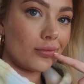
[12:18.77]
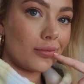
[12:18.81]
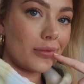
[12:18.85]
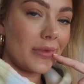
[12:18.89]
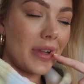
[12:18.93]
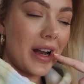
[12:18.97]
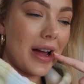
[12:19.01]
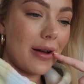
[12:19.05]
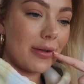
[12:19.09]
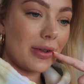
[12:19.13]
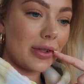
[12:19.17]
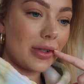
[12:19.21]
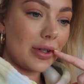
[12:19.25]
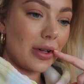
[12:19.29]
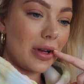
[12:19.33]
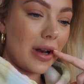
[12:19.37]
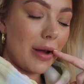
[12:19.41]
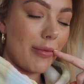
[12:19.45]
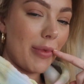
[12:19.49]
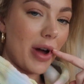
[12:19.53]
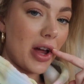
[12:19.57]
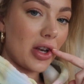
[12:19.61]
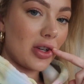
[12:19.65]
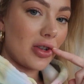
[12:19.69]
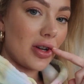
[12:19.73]
now it's on, I
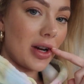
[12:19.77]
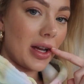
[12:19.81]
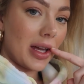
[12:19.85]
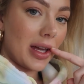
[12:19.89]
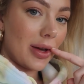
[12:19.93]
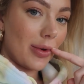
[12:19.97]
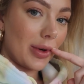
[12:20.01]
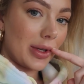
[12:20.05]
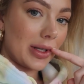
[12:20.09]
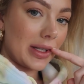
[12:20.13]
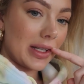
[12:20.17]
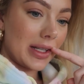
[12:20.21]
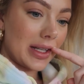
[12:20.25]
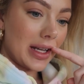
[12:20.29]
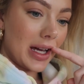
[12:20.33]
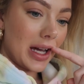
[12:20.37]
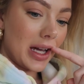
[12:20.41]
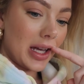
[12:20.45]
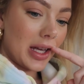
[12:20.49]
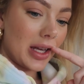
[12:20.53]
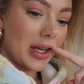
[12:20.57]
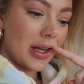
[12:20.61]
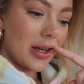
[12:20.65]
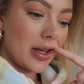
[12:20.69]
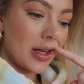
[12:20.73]
might try and get one
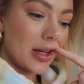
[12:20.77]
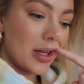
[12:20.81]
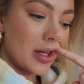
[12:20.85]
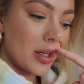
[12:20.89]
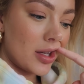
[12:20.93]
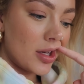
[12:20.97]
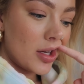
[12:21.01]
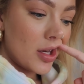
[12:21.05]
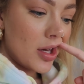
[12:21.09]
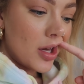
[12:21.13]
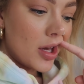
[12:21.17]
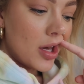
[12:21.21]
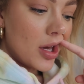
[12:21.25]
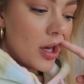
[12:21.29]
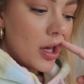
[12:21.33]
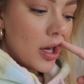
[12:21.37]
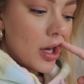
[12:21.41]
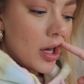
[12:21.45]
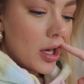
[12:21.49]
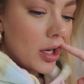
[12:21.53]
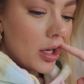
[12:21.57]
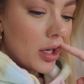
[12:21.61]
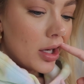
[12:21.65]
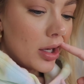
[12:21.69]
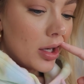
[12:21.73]
today.
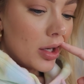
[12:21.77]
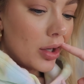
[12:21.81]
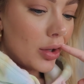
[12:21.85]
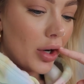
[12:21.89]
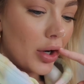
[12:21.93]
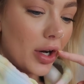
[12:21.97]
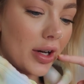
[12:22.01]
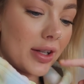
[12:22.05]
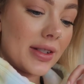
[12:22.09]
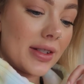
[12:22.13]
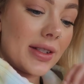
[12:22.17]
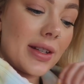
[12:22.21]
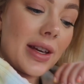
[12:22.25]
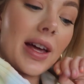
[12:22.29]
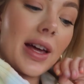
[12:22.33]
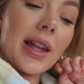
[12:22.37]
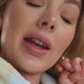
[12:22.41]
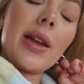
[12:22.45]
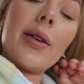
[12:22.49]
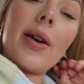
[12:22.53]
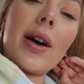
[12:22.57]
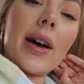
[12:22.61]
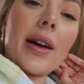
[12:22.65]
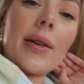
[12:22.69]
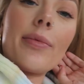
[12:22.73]
Who knows?
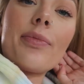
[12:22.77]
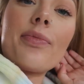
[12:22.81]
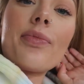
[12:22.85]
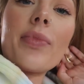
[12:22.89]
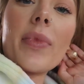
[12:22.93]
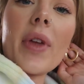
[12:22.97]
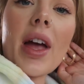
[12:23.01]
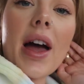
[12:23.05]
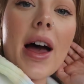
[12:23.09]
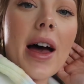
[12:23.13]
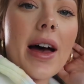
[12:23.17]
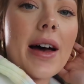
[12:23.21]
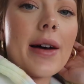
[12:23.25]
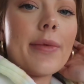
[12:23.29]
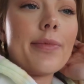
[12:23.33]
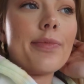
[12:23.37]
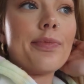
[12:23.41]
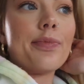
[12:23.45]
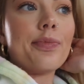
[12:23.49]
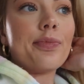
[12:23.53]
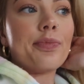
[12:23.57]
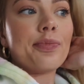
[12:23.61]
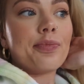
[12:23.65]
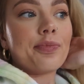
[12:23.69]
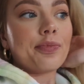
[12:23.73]
Anyway,
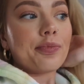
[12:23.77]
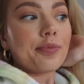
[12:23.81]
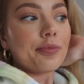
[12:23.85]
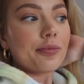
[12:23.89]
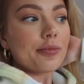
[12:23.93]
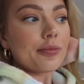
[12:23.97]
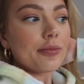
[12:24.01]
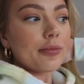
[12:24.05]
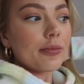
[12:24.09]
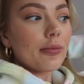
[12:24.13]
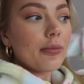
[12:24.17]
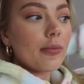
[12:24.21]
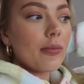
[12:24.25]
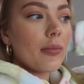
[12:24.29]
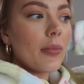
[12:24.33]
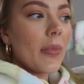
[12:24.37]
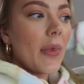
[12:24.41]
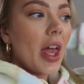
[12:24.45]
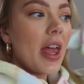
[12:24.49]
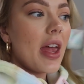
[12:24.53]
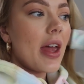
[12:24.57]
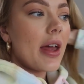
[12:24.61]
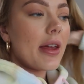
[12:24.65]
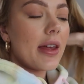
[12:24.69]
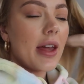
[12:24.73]
yeah,
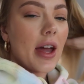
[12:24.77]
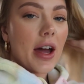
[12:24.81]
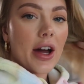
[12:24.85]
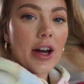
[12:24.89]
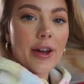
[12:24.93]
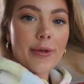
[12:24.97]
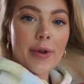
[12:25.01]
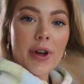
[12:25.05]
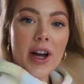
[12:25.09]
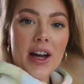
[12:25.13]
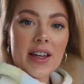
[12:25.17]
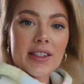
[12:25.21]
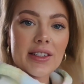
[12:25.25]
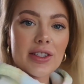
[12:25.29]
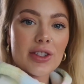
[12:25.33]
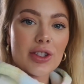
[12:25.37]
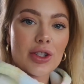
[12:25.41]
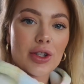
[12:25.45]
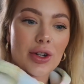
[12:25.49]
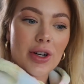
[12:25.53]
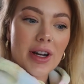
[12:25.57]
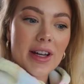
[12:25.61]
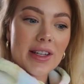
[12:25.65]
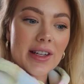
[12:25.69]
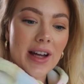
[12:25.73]
I hope you guys
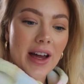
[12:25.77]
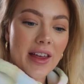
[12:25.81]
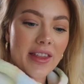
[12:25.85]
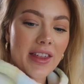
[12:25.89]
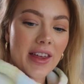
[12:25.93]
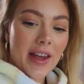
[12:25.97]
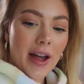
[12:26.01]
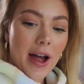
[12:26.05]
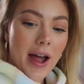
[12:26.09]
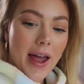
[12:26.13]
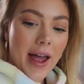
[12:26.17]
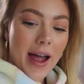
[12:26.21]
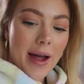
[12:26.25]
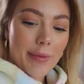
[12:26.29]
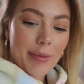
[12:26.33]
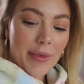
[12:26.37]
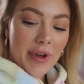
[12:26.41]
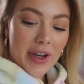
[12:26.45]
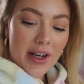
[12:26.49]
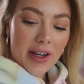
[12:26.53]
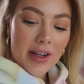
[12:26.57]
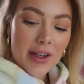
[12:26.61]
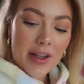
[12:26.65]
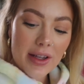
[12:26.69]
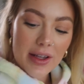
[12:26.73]
enjoyed. I think I am
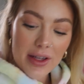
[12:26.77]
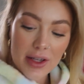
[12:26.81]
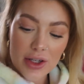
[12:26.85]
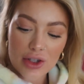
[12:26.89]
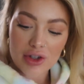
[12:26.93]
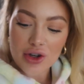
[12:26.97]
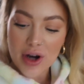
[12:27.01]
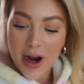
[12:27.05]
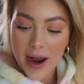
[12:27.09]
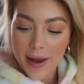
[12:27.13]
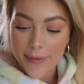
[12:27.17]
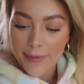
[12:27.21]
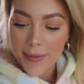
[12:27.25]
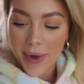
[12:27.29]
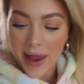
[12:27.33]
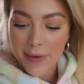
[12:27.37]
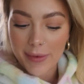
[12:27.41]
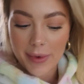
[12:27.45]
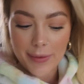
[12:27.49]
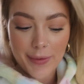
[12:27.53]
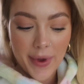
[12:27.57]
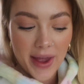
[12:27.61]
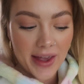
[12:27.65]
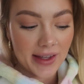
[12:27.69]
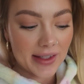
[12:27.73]
going to try and
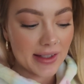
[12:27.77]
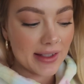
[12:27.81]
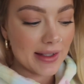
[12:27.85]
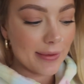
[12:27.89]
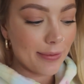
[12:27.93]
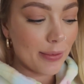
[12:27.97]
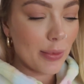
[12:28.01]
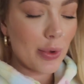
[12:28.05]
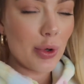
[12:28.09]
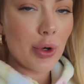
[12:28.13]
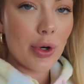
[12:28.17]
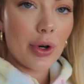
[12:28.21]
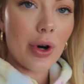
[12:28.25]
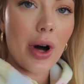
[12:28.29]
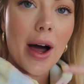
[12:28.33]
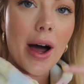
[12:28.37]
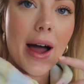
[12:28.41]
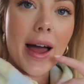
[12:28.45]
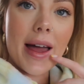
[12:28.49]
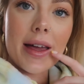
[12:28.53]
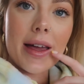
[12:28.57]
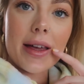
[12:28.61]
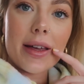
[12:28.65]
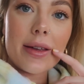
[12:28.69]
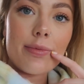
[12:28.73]
maybe make some more
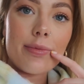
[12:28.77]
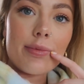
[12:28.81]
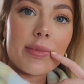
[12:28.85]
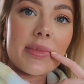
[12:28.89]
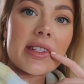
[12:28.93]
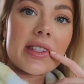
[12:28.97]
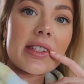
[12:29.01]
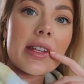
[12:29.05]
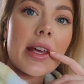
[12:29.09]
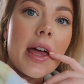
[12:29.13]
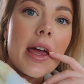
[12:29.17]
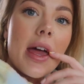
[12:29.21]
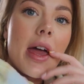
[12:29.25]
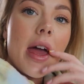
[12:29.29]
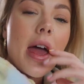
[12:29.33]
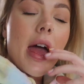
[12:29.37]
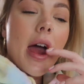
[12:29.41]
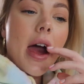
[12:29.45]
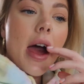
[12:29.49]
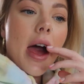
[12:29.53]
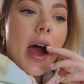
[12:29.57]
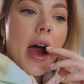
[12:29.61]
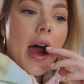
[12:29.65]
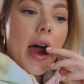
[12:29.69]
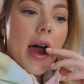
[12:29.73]
items.
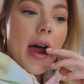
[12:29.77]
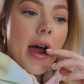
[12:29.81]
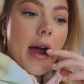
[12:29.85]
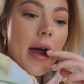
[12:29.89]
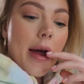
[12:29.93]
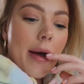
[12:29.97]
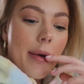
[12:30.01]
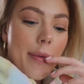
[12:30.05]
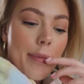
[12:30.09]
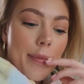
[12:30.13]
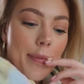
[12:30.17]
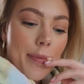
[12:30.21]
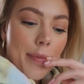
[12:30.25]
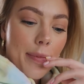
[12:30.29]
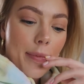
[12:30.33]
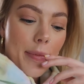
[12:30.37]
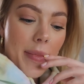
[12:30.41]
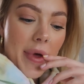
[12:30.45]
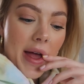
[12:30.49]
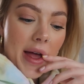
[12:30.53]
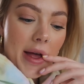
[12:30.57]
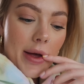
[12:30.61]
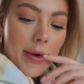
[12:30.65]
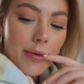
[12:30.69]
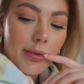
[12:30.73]

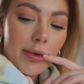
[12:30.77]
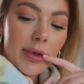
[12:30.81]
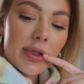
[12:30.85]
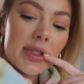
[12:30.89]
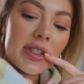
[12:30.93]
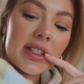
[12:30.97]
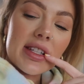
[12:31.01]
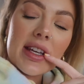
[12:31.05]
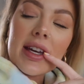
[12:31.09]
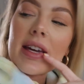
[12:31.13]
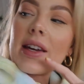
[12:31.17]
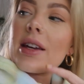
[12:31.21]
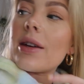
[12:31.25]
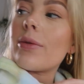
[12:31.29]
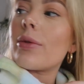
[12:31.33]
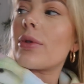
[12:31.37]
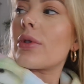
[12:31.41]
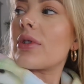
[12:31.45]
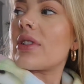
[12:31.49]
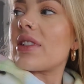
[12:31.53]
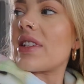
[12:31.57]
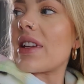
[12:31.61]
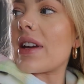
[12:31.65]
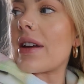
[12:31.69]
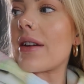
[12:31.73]
We'll see. We'll
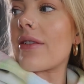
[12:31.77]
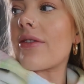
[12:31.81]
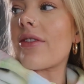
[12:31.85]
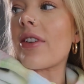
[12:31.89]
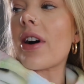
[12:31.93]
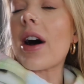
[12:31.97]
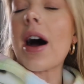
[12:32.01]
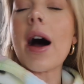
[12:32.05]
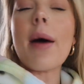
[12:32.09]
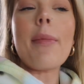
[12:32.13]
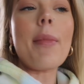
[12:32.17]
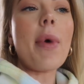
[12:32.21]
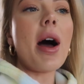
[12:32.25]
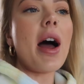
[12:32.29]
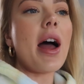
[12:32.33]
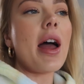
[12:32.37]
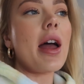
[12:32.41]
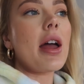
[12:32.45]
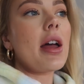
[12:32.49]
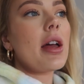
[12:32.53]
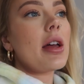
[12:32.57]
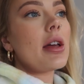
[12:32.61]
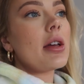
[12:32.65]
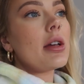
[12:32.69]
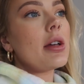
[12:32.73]
see if I might...